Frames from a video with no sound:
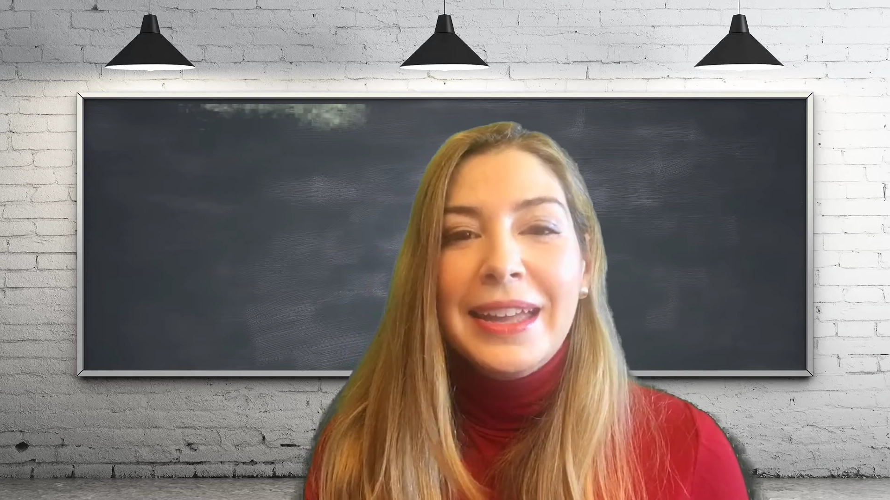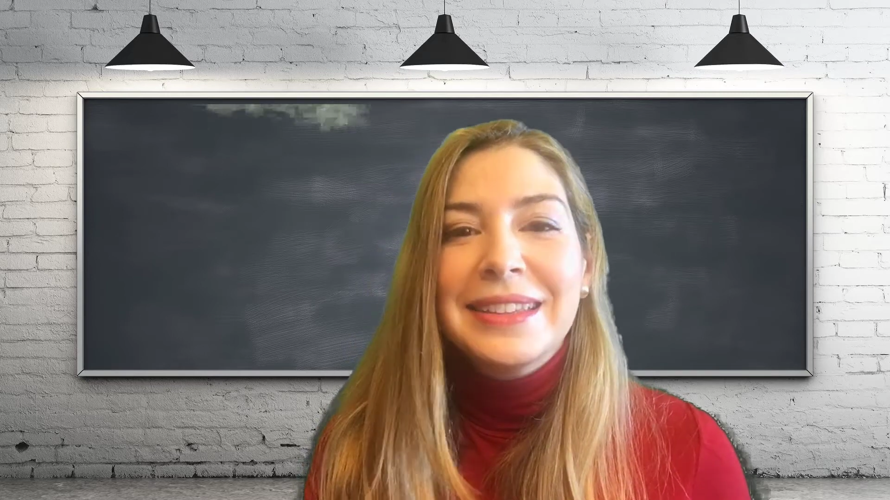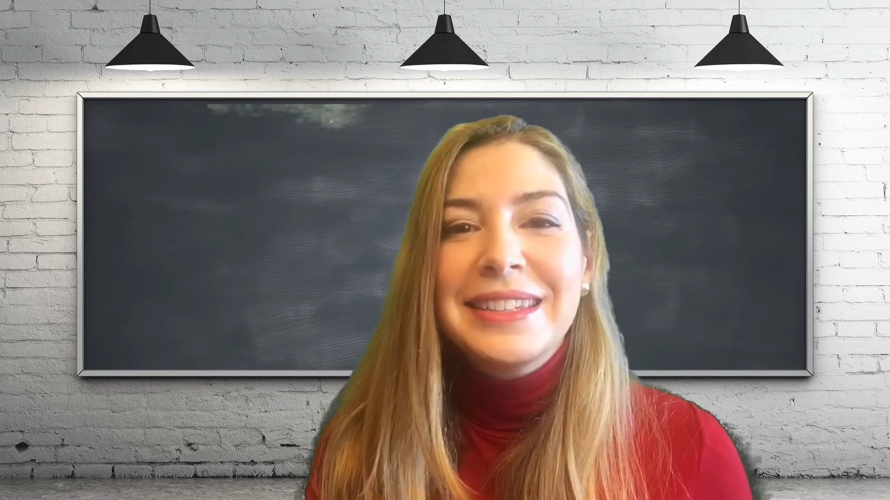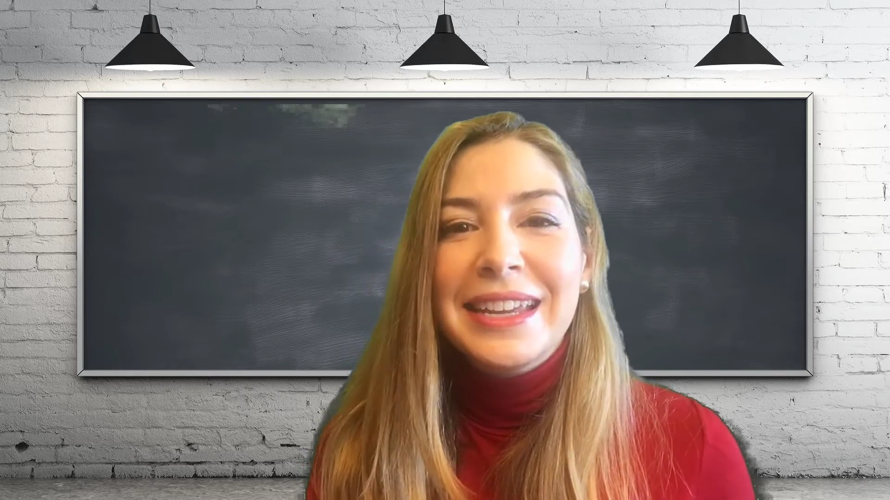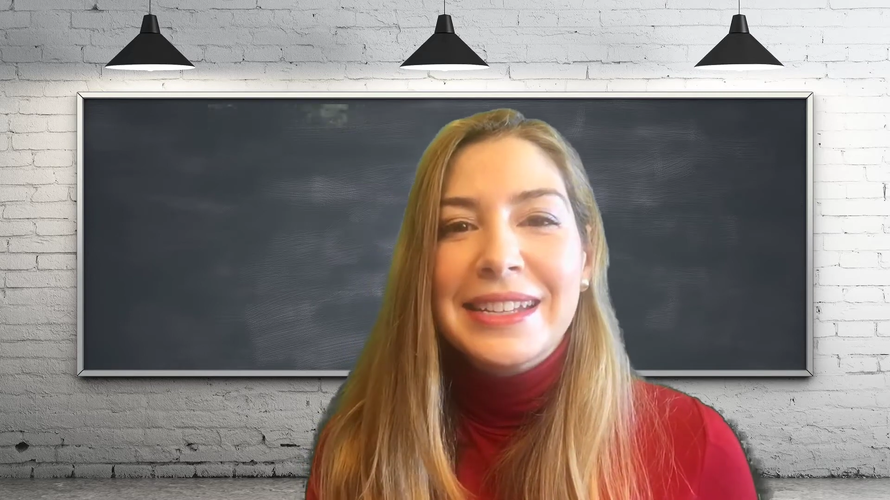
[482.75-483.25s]

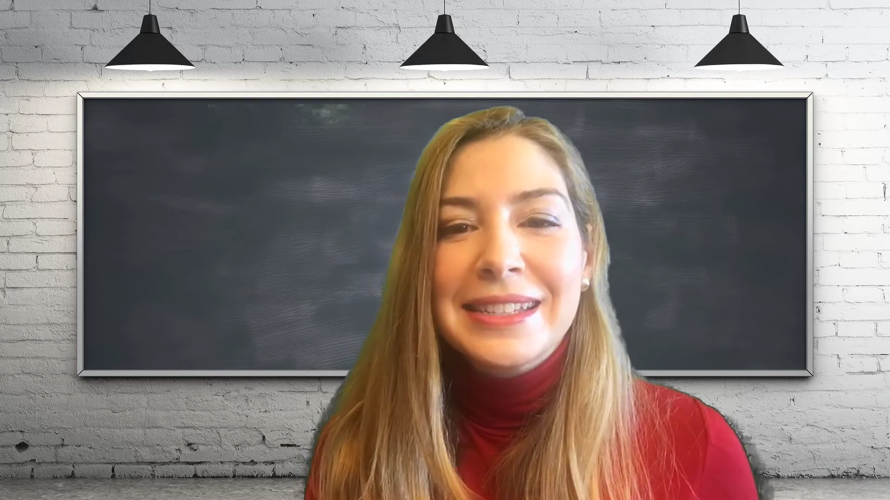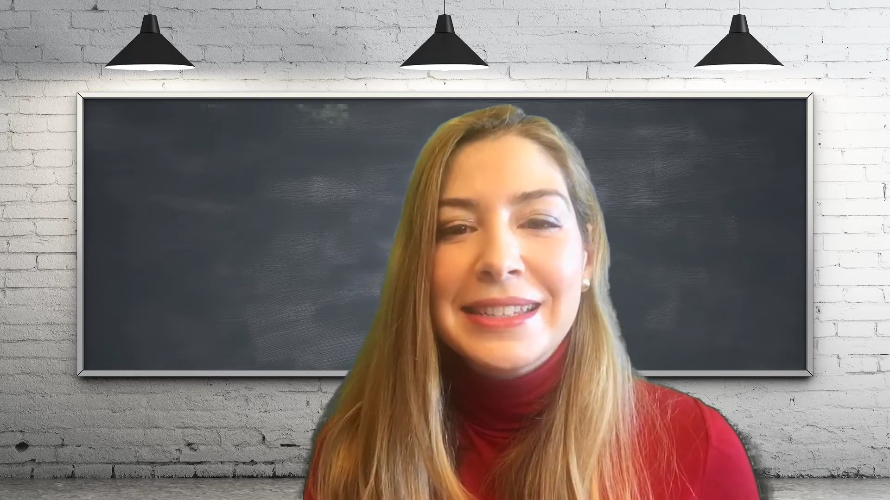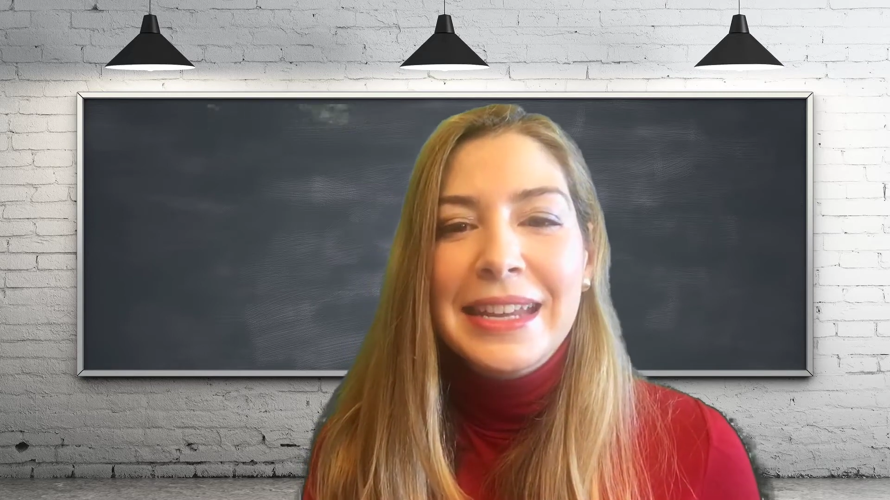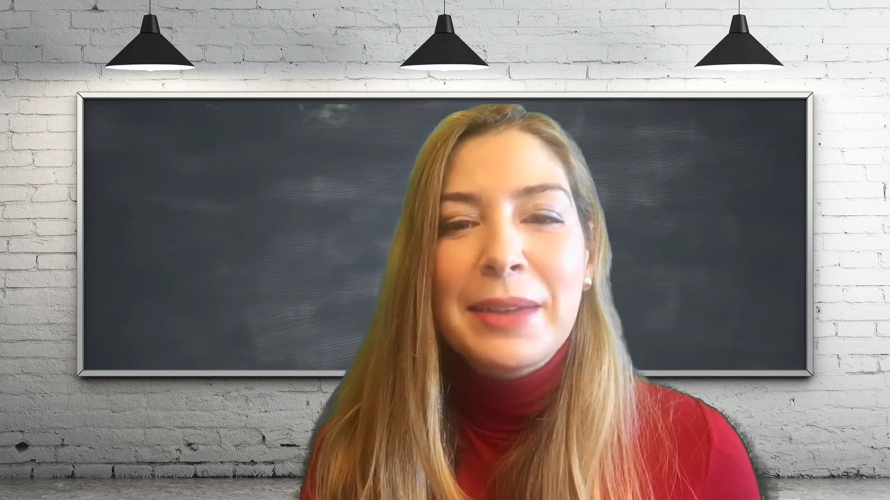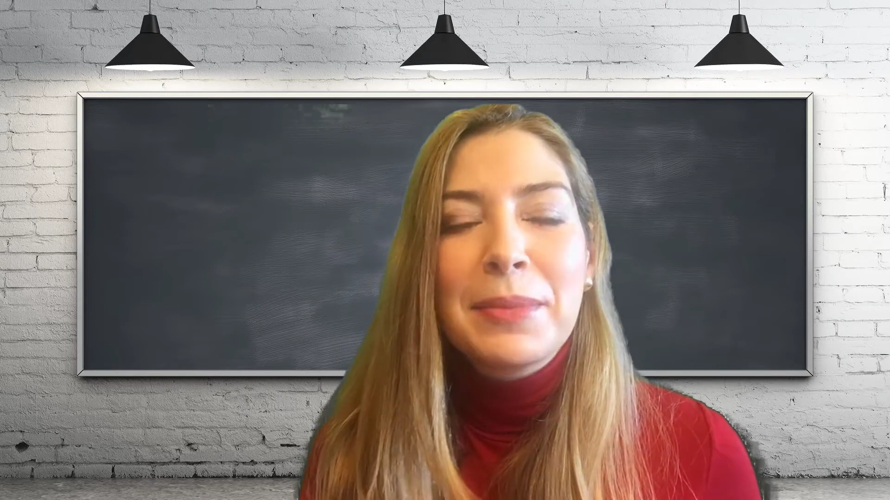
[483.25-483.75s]
The
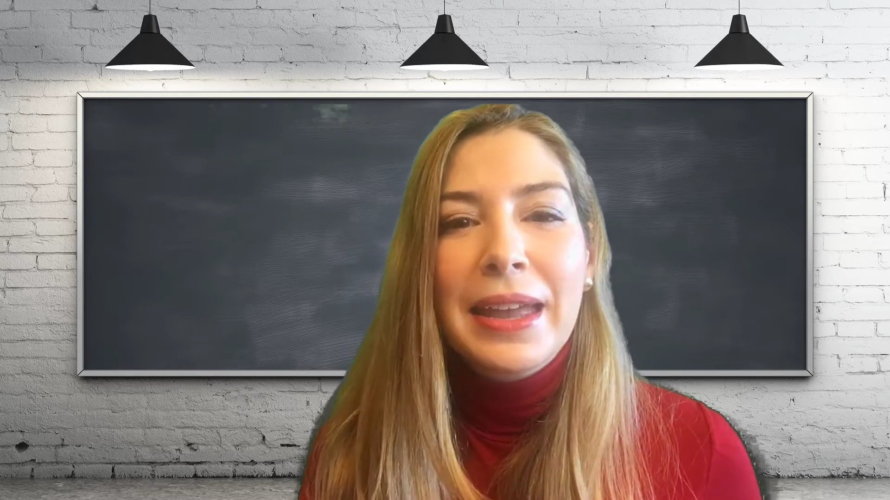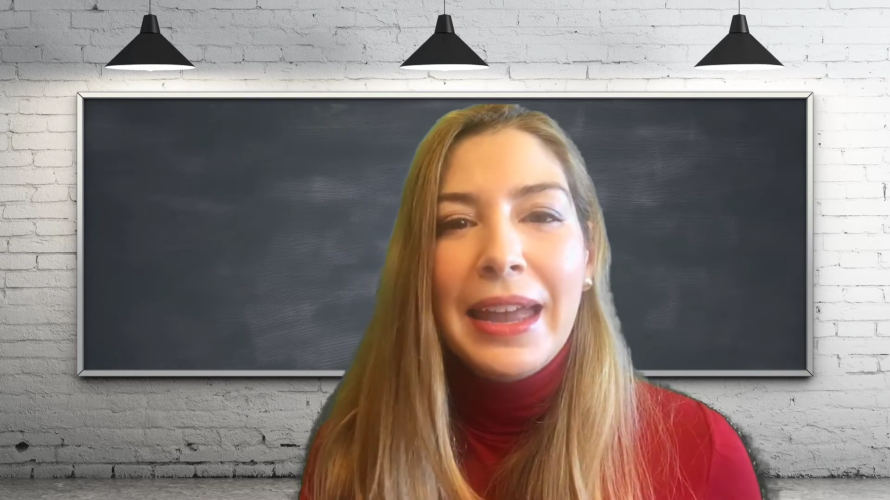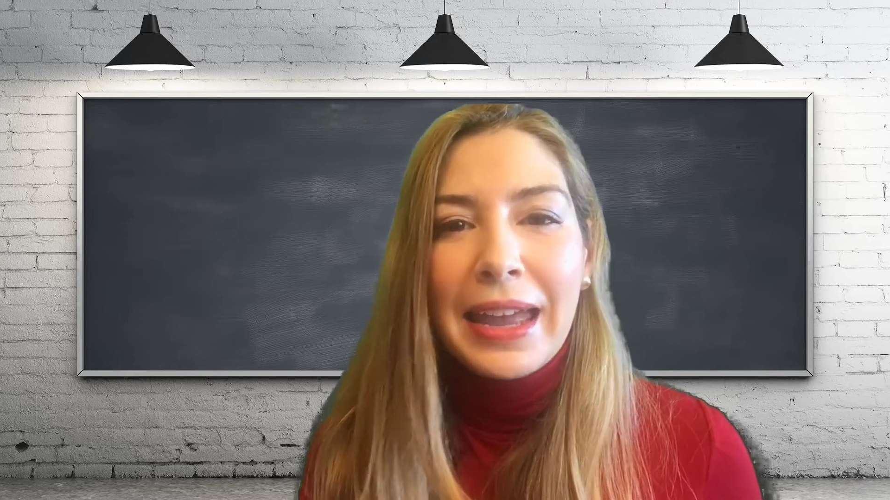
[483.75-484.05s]
steam